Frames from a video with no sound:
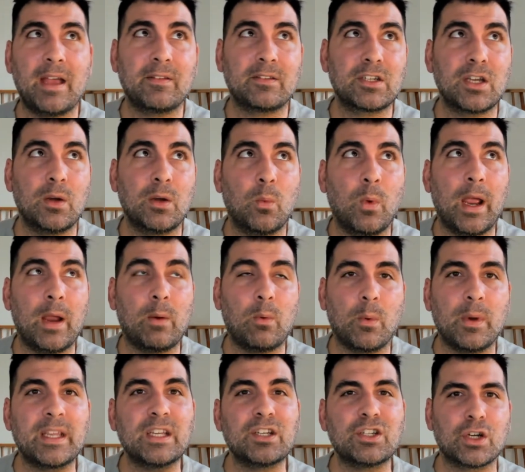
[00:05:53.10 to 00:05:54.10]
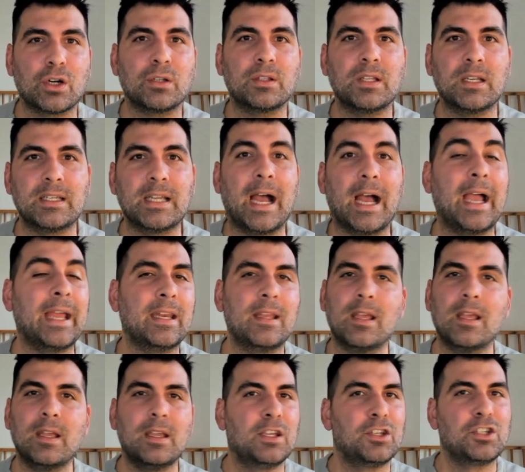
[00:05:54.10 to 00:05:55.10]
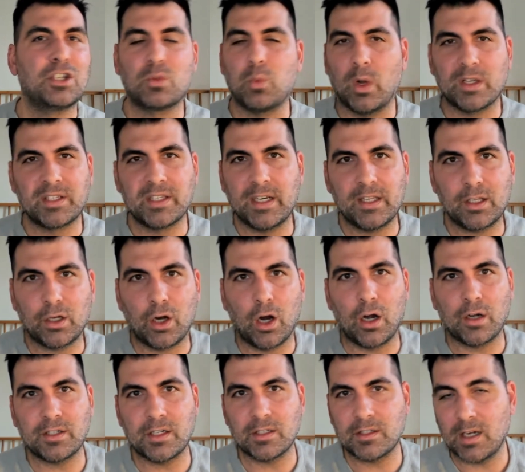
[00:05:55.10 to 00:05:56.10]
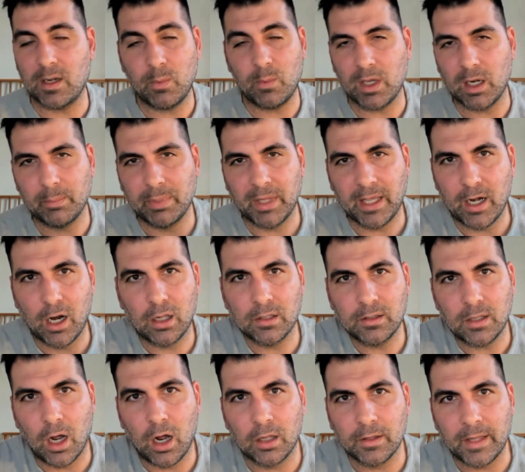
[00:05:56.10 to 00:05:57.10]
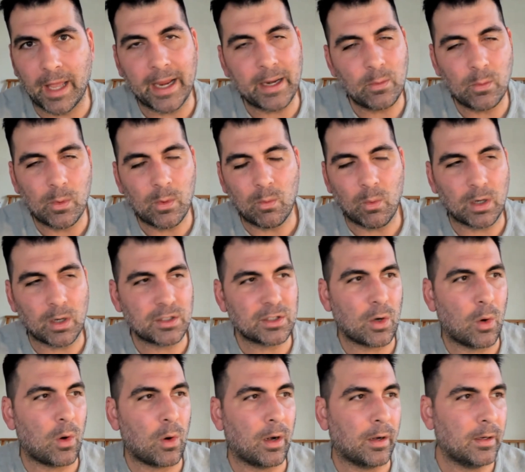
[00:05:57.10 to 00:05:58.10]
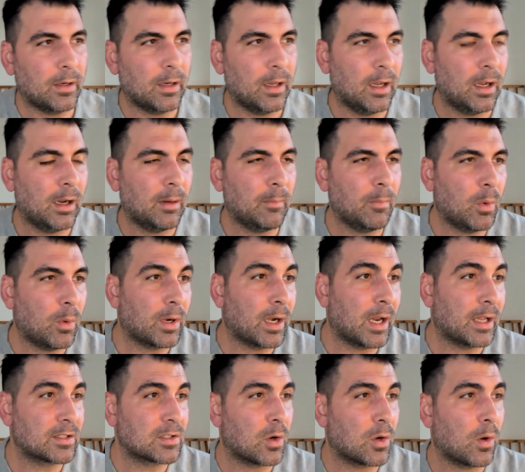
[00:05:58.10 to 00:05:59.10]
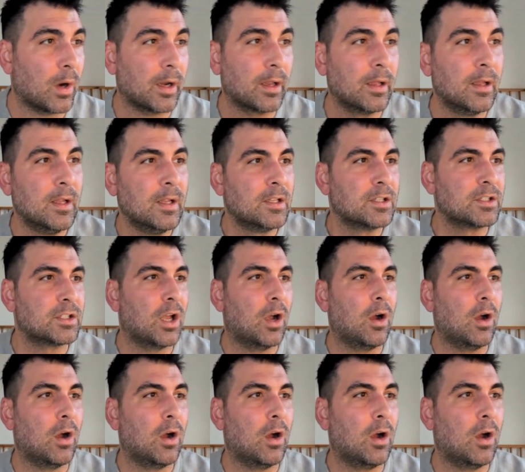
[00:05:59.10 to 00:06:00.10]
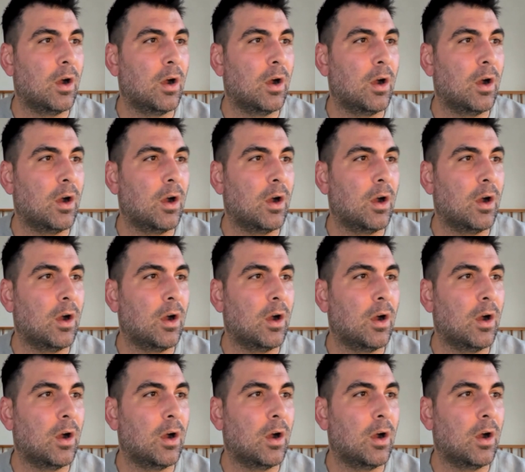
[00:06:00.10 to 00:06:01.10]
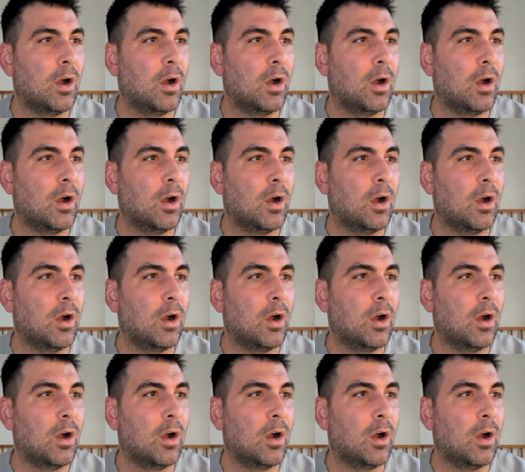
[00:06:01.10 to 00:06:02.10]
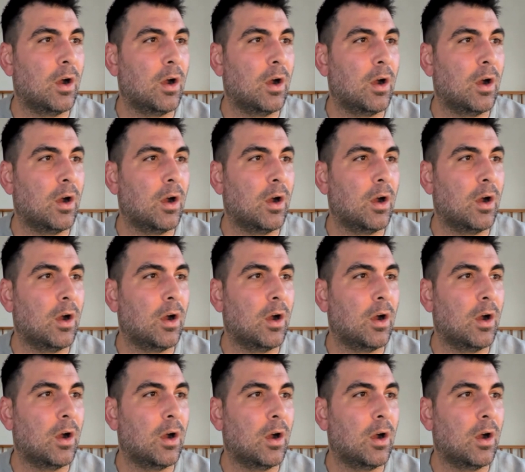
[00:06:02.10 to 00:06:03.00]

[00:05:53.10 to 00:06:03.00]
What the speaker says: in a way where we can turn the tide. Just wasn't in the cards yesterday. We could have played all night. We weren't scoring. We were not scoring. So Parkinson wants to strengthen his squad this